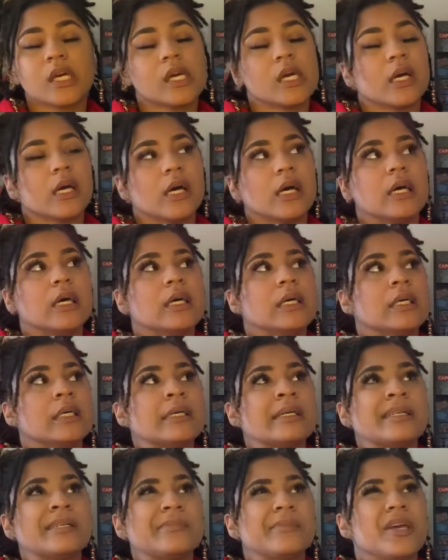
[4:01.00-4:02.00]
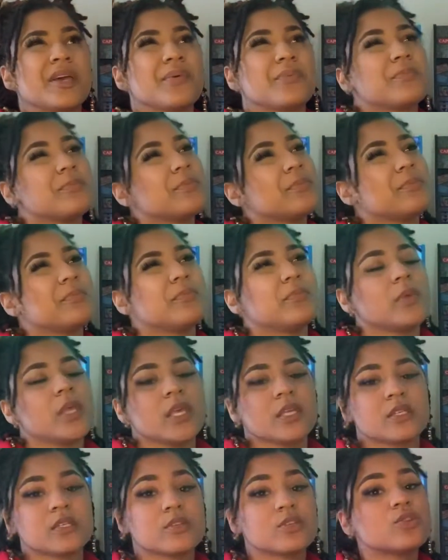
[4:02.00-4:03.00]
Um, it
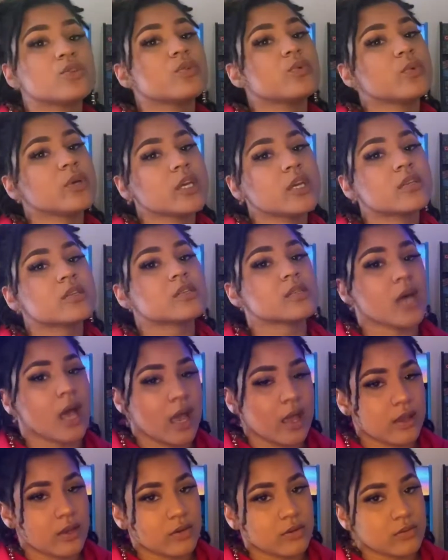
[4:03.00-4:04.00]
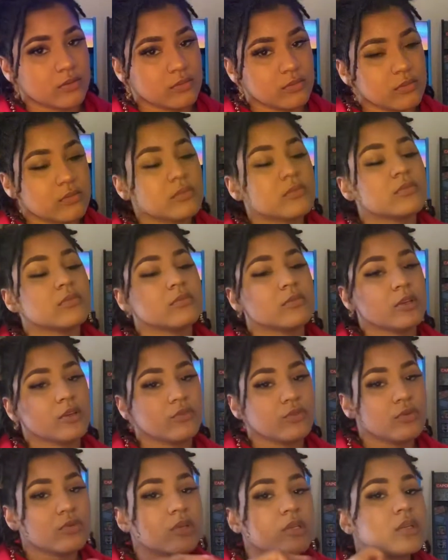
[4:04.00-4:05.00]
It's a two week style if
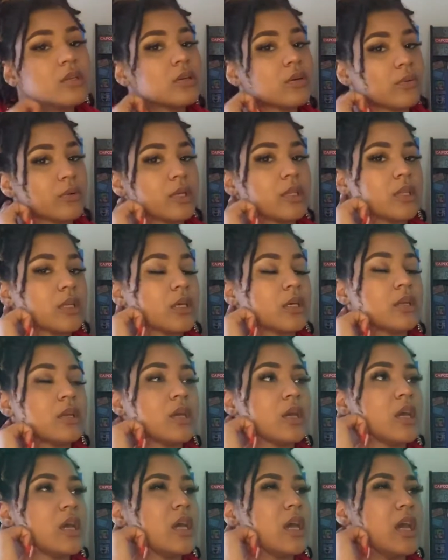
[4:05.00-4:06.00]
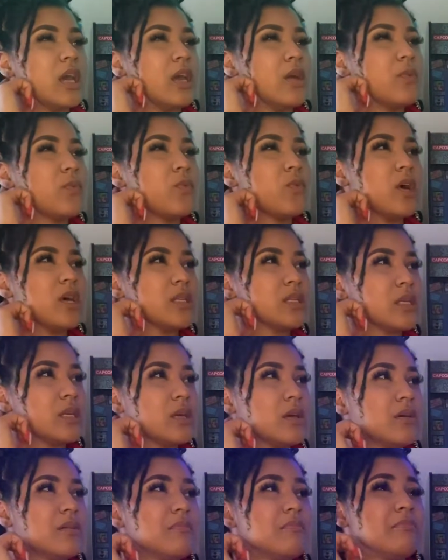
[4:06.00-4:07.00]
you can deal with it. It
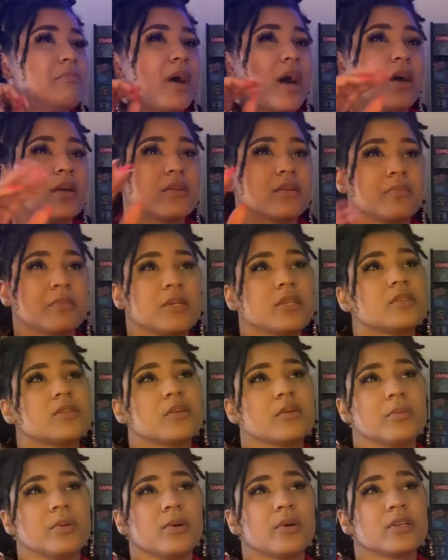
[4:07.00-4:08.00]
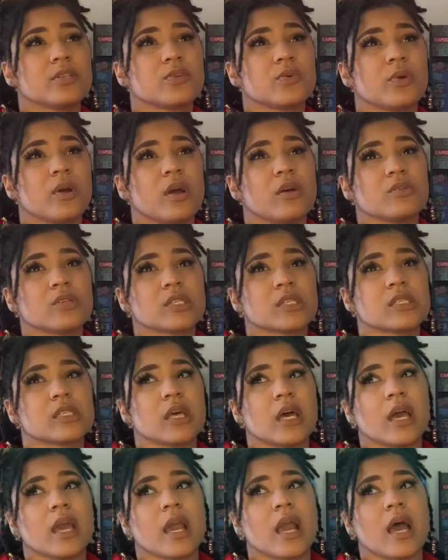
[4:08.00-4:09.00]
wasn't bothering me to a point to where I was just
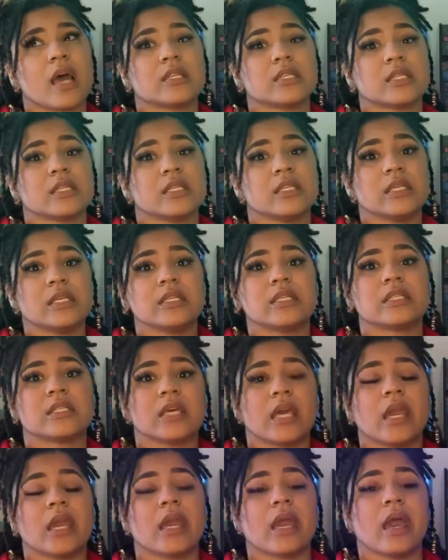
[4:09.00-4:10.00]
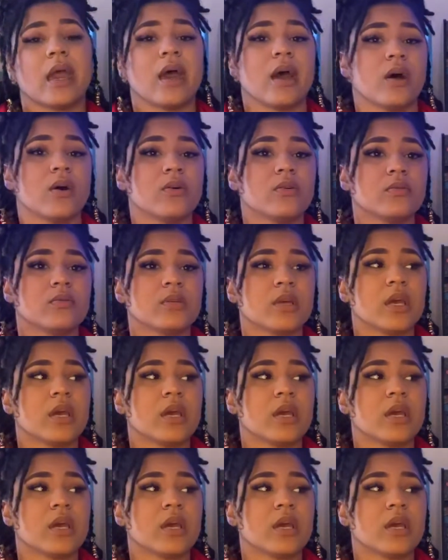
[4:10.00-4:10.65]
like, I just need to take it out.